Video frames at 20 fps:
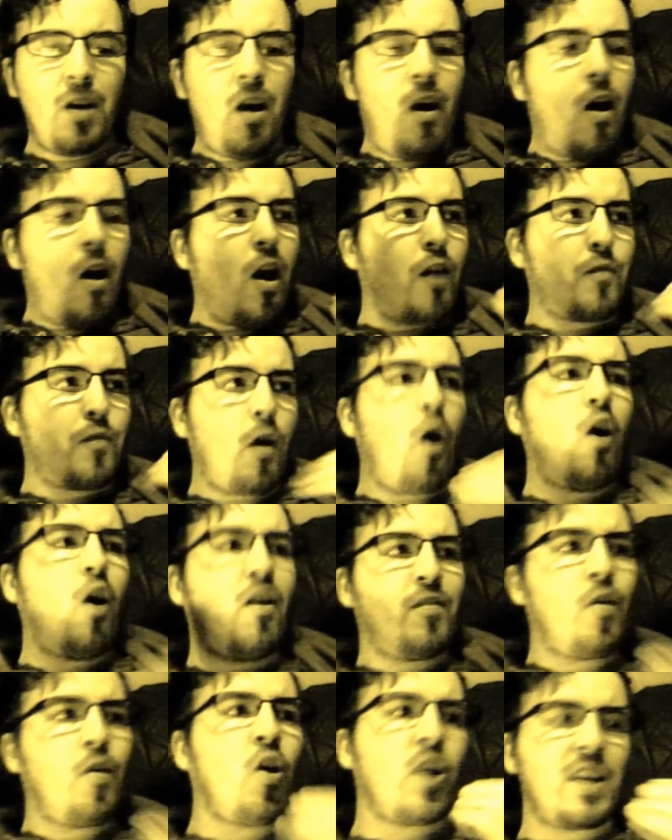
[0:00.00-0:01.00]
I've
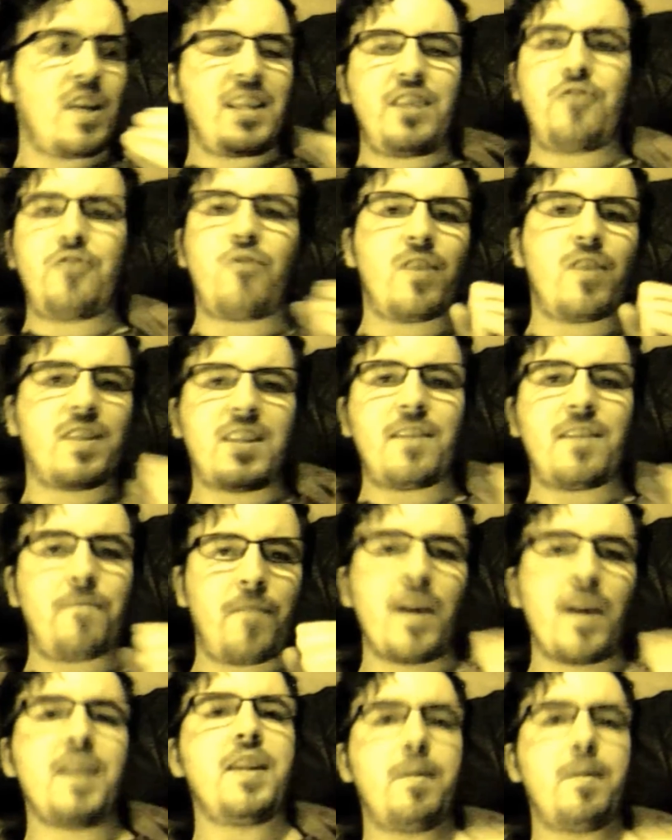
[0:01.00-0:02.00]
half-heartedly tried to
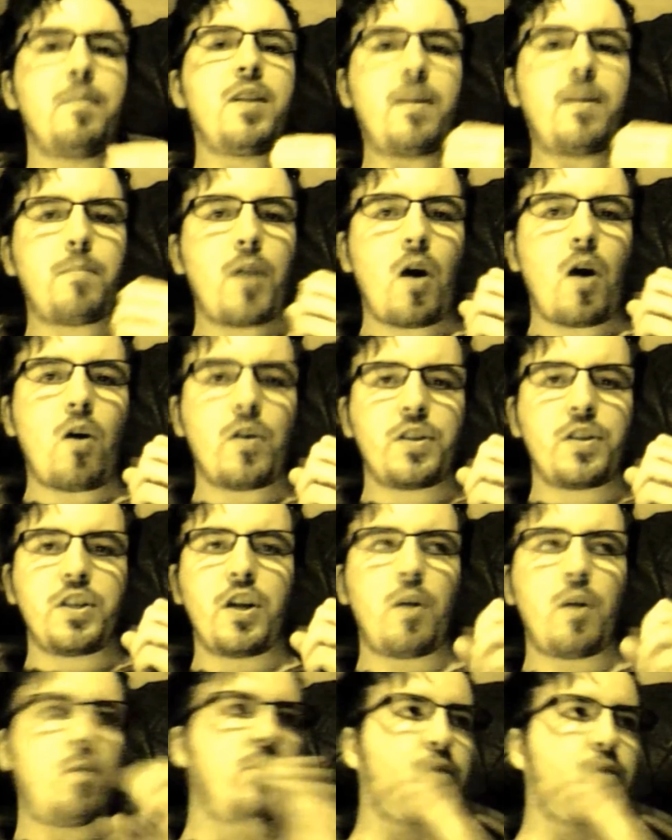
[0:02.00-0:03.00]
defend him in the past,
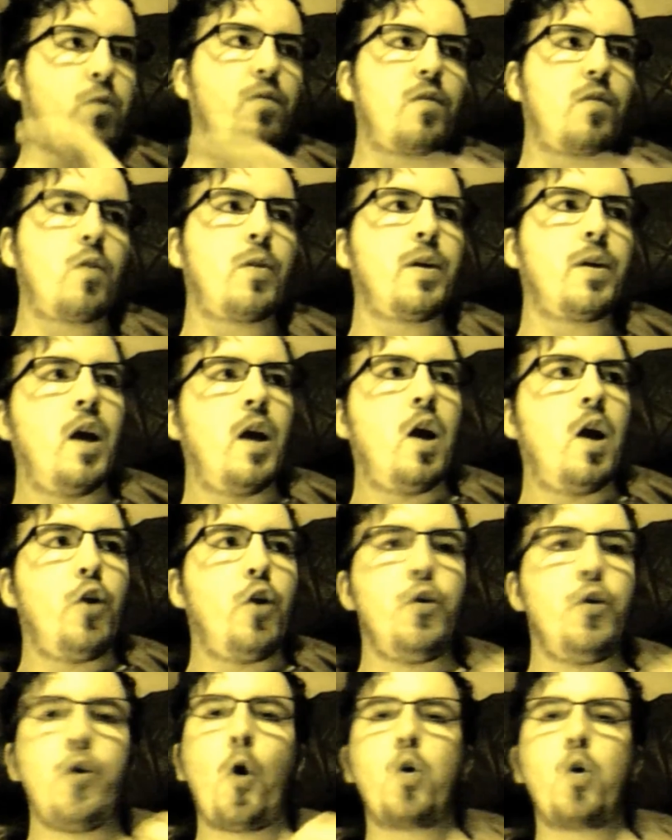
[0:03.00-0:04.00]
with sort of like
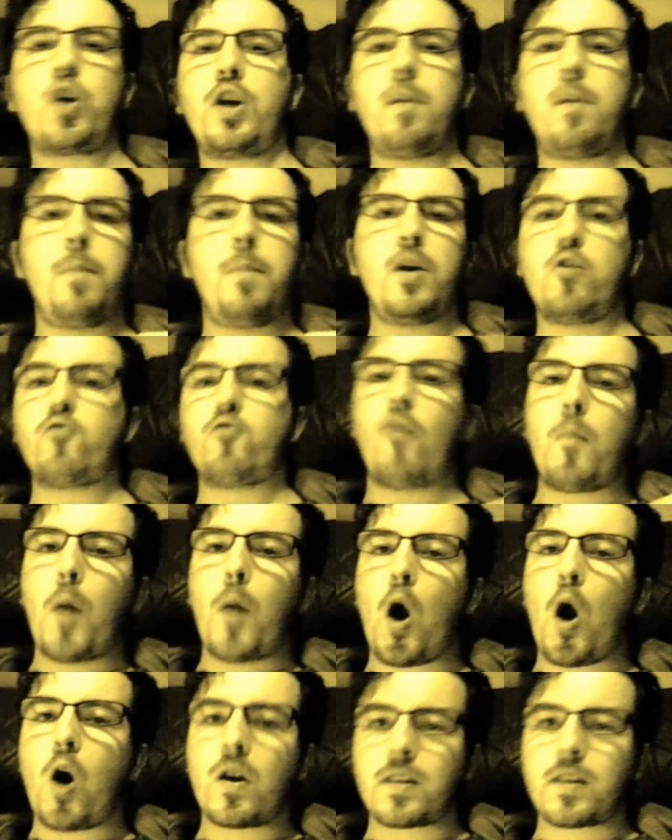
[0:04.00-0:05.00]
non-committal
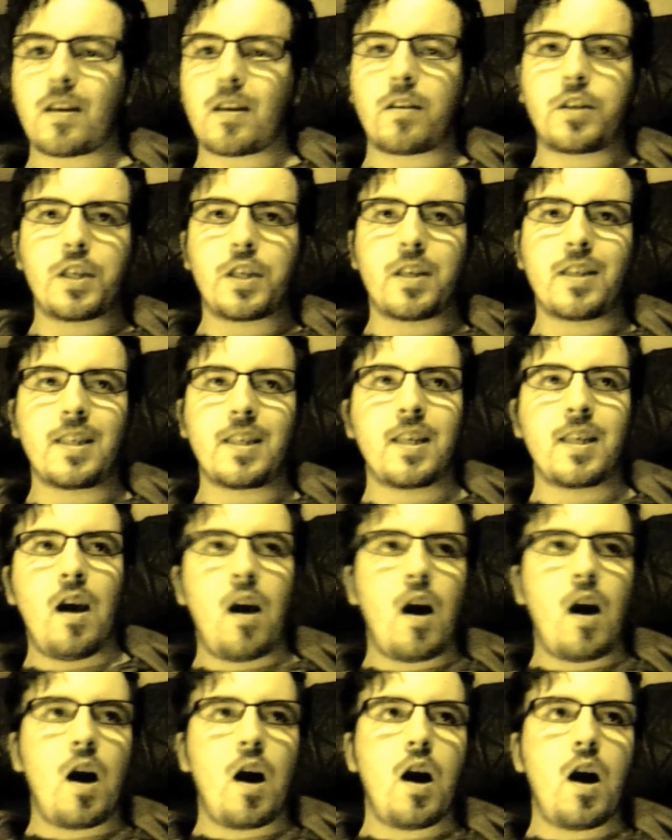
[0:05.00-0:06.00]
remarks such as,
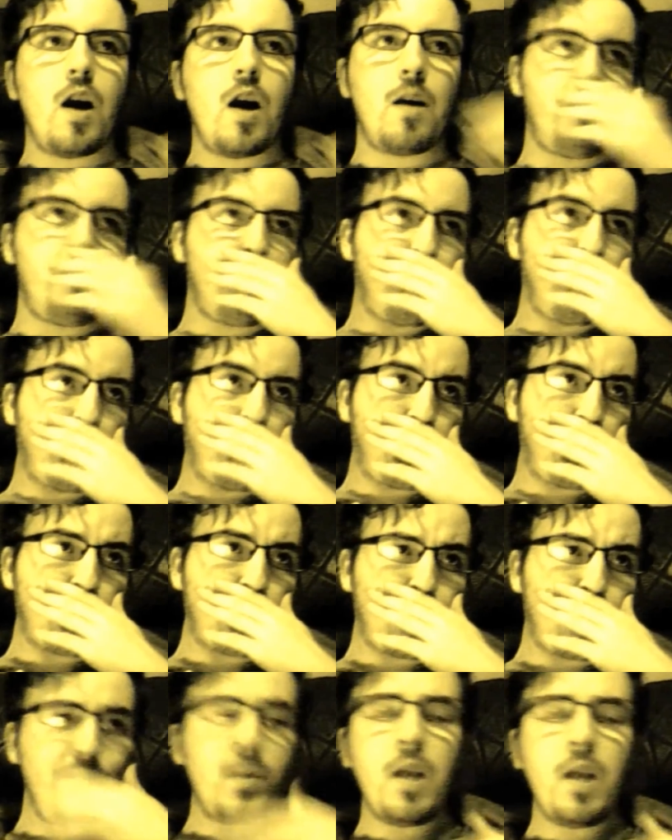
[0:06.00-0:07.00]

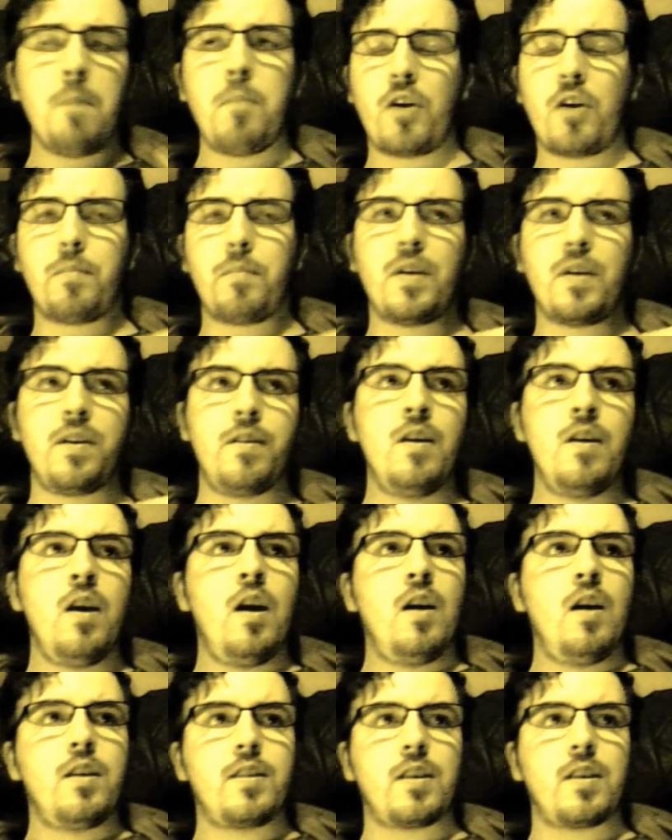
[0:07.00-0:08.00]
pardon me,
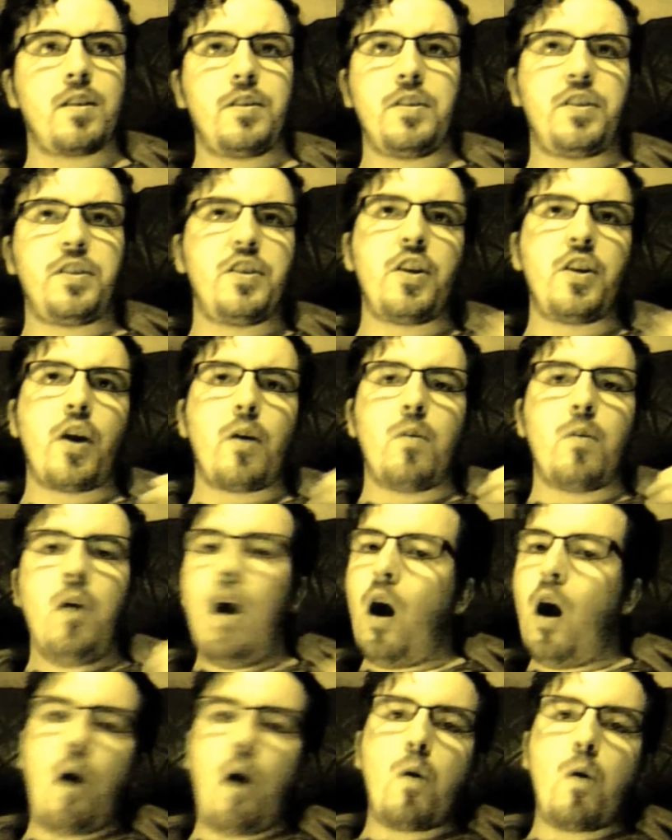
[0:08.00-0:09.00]
such as,
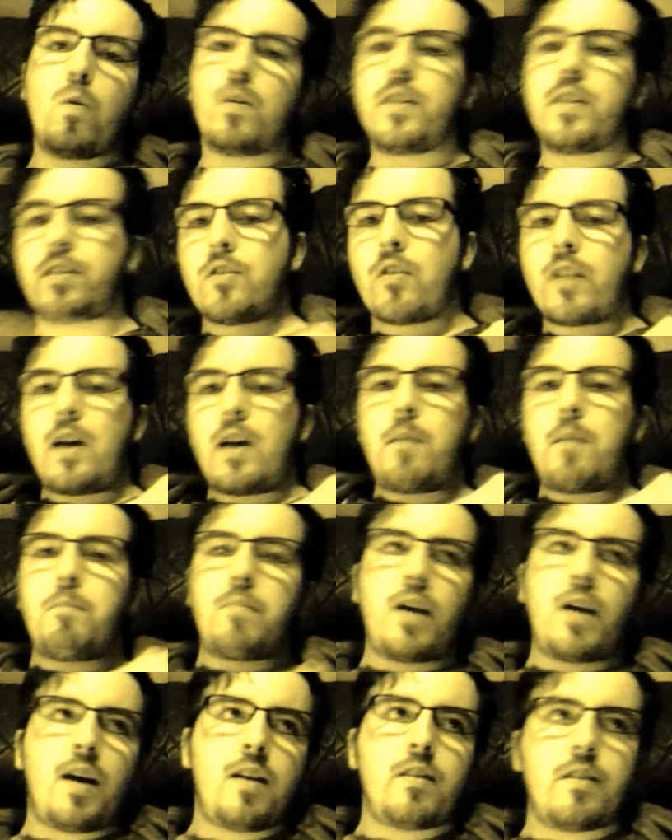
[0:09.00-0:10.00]
oh, he's not that
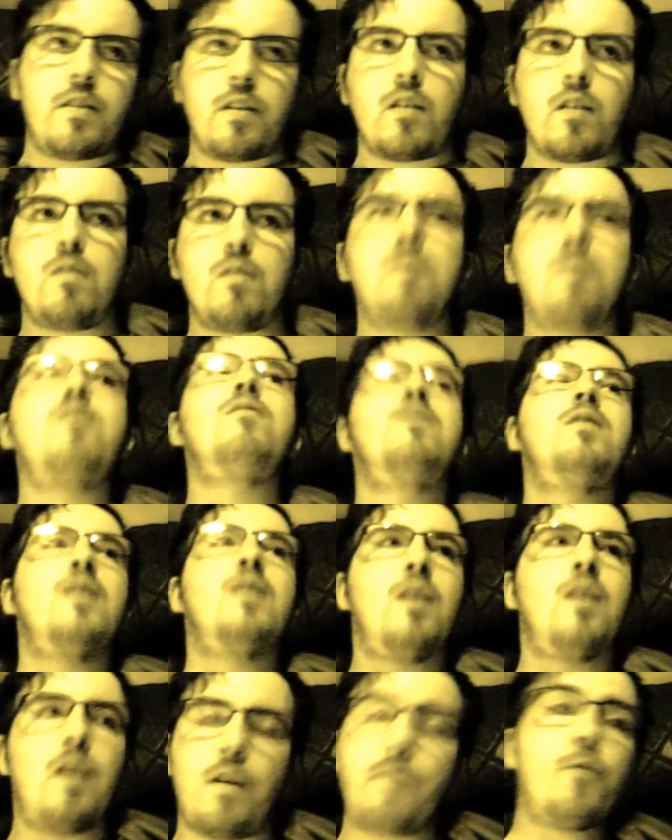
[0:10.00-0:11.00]
bad, oh,
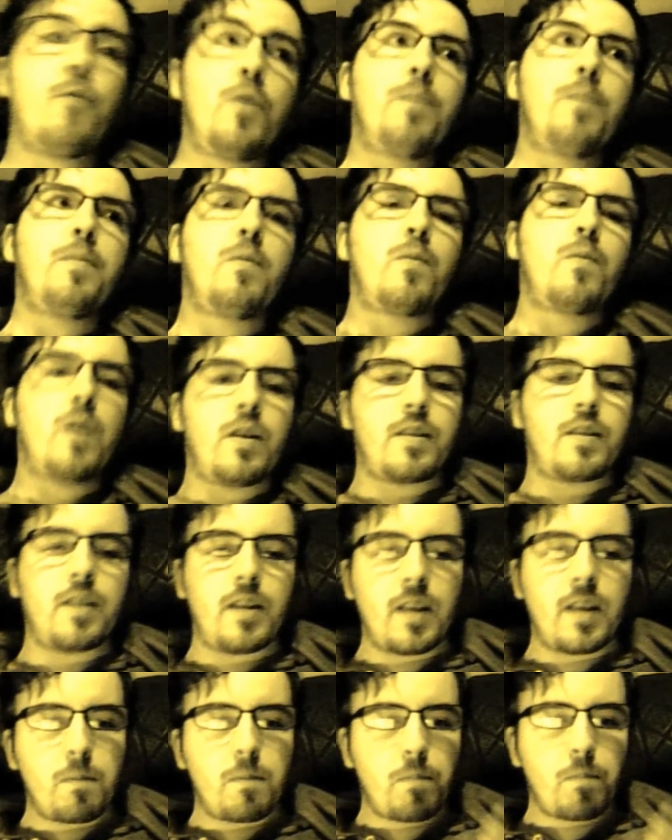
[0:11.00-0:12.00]
I thought he'd be worse
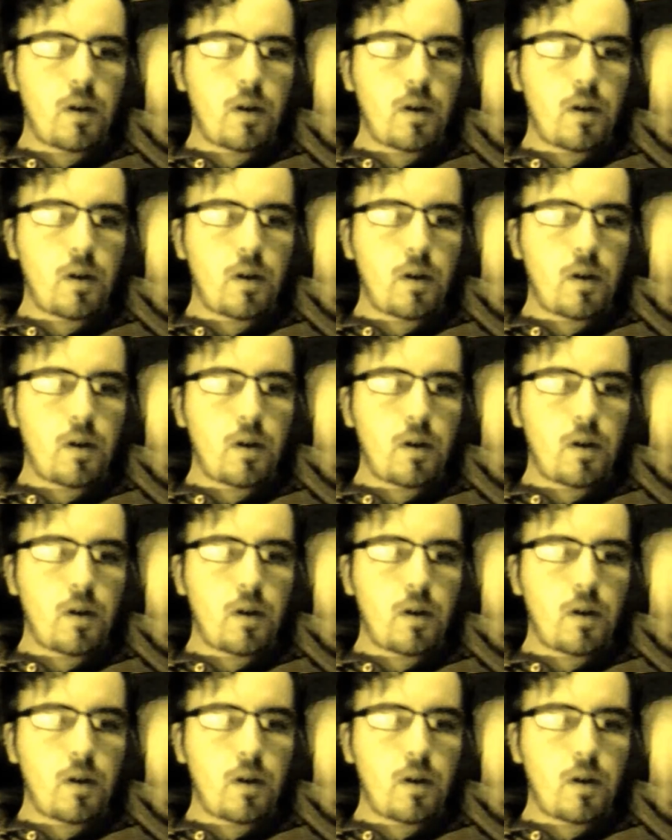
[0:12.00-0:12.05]
than this.